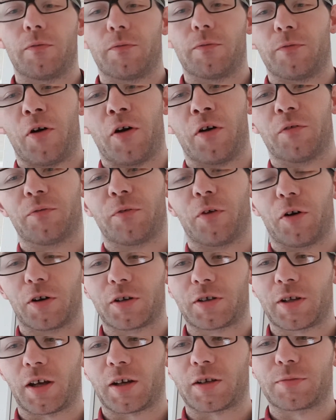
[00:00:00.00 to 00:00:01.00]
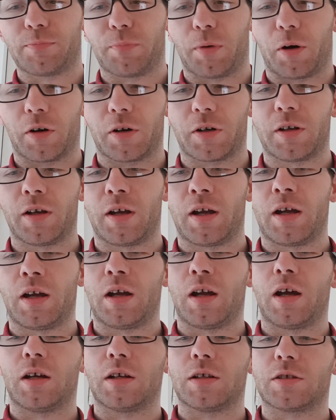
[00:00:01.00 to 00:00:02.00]
Vortex Boy,
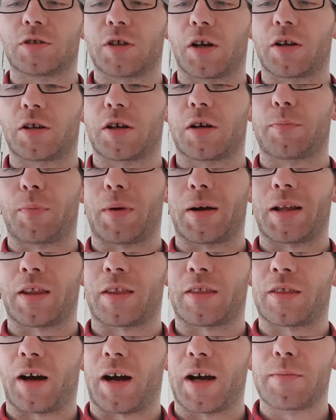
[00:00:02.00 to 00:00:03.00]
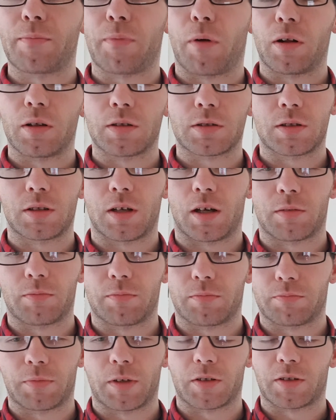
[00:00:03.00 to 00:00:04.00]
Jacob Thibault,
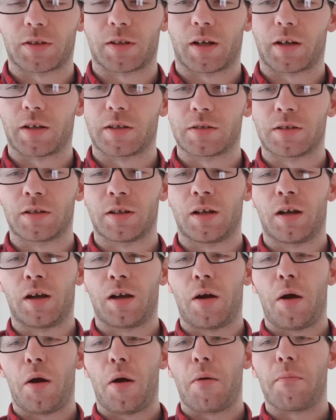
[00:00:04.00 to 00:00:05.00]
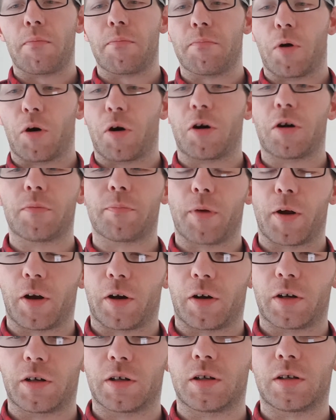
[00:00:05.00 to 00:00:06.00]
I'm guessing that is, Mer
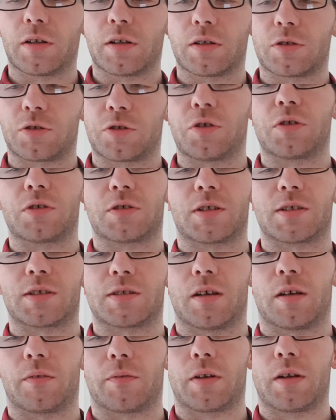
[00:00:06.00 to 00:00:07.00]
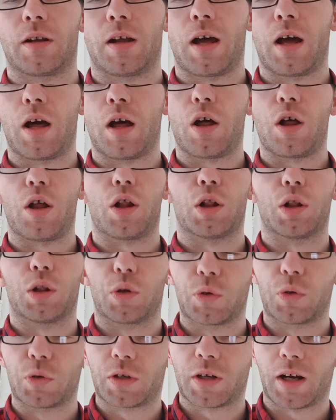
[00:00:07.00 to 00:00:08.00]
Bear 267,
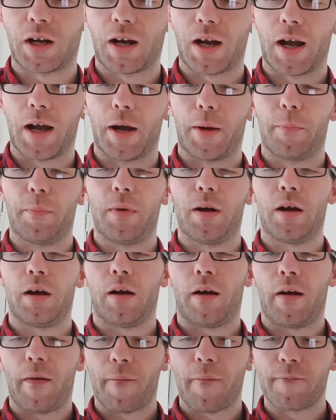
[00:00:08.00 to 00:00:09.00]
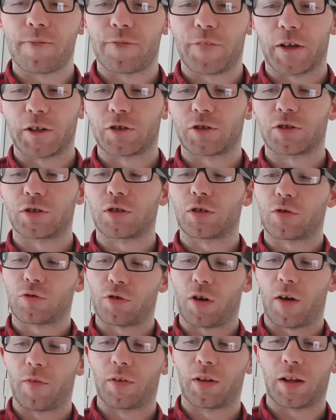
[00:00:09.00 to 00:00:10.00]
Luca M, Fishing,
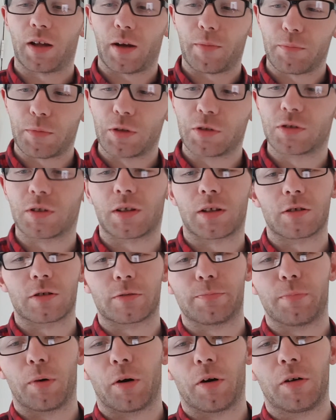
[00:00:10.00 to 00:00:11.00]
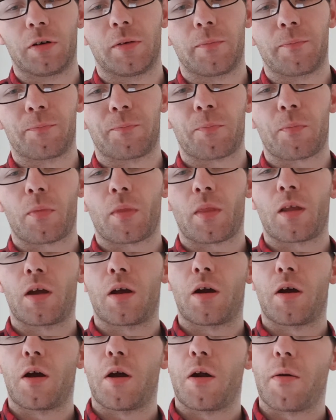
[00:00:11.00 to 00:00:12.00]
Travel, Music and Sport,
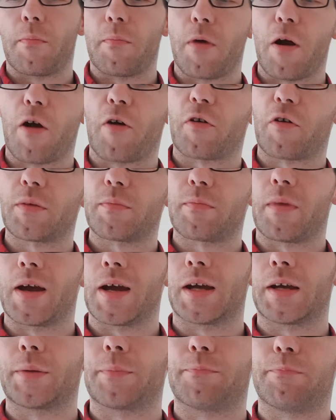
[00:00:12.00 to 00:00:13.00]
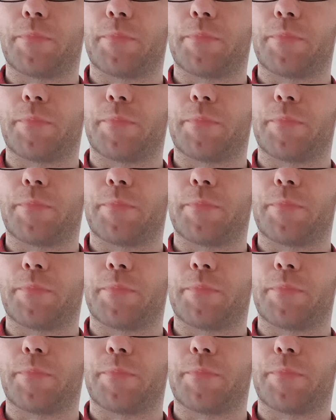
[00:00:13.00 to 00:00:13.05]
Mary May